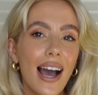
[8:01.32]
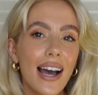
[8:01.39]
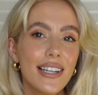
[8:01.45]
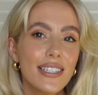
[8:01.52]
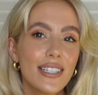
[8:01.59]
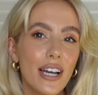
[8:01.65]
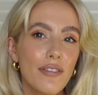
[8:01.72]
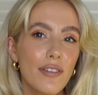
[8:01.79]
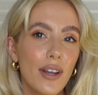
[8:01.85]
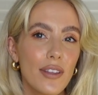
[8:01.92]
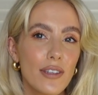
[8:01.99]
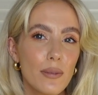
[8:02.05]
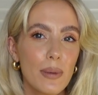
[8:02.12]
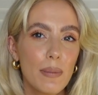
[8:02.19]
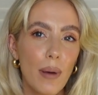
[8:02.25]
and I feel like
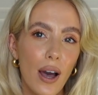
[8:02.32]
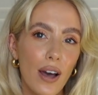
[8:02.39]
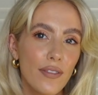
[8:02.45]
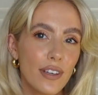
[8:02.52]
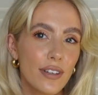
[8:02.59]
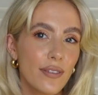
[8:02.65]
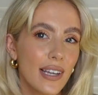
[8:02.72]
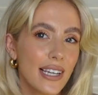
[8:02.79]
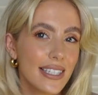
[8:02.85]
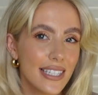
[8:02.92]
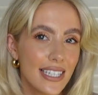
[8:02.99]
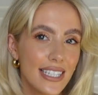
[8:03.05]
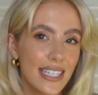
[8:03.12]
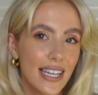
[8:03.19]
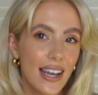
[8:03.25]
this would be perfect for like
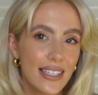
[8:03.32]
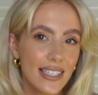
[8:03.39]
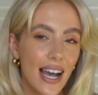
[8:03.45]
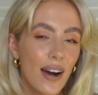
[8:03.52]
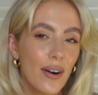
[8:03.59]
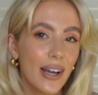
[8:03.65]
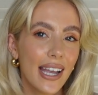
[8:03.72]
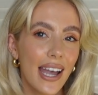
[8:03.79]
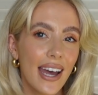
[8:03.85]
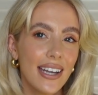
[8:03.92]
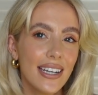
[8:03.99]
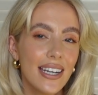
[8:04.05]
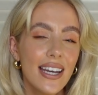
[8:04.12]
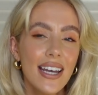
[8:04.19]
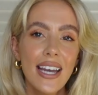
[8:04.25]
city days out
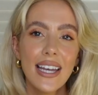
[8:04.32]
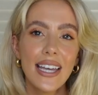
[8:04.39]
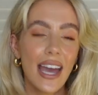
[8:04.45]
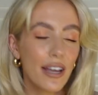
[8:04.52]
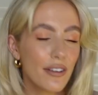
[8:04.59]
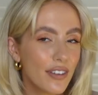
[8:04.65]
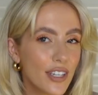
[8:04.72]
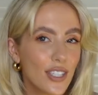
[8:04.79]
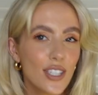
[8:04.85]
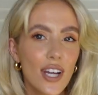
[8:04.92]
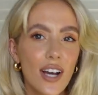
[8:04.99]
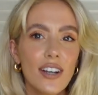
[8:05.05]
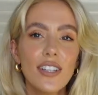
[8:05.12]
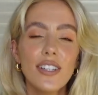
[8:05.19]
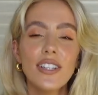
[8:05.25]
again, getting things
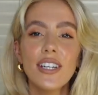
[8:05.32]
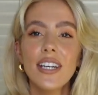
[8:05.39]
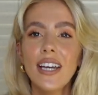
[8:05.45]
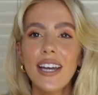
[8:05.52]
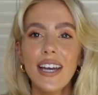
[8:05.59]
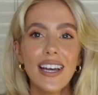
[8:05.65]
done,